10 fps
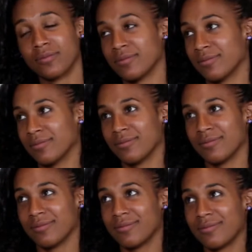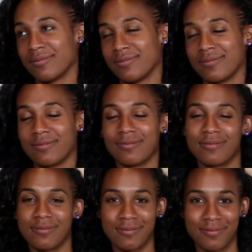
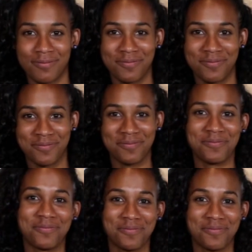(silent)